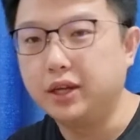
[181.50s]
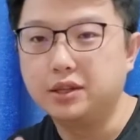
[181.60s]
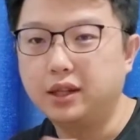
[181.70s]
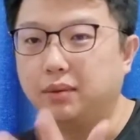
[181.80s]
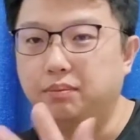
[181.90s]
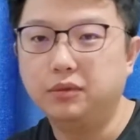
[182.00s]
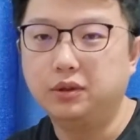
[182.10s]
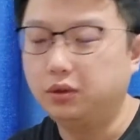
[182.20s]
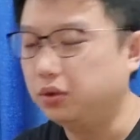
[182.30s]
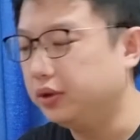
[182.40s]
start
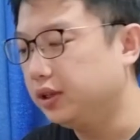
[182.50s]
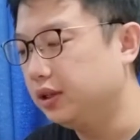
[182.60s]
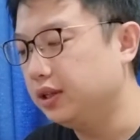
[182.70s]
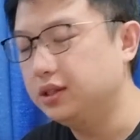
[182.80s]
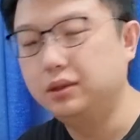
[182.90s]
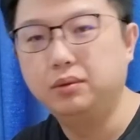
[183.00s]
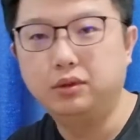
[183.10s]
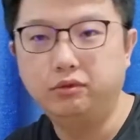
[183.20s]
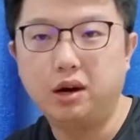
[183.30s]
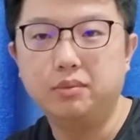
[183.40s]
gluing these
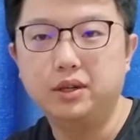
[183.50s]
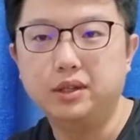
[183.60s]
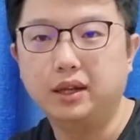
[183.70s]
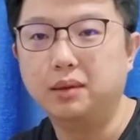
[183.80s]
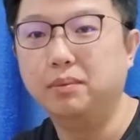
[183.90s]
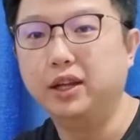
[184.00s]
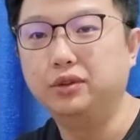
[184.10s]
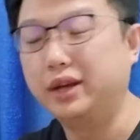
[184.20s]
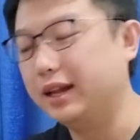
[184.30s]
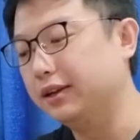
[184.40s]
rubbers and the blade
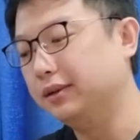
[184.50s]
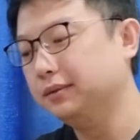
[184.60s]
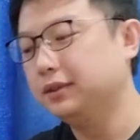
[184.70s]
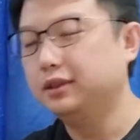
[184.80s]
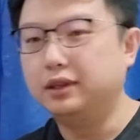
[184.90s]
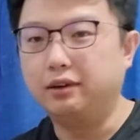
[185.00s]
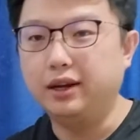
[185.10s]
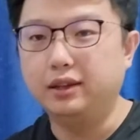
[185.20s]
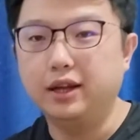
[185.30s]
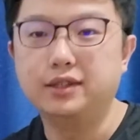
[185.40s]
together. Alright,
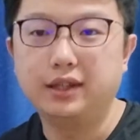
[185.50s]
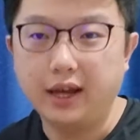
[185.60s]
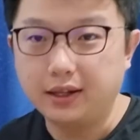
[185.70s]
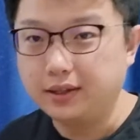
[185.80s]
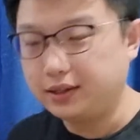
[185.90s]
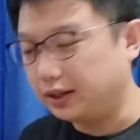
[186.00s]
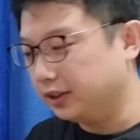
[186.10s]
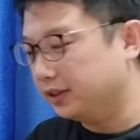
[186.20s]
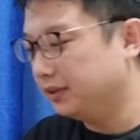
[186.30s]
let's get started.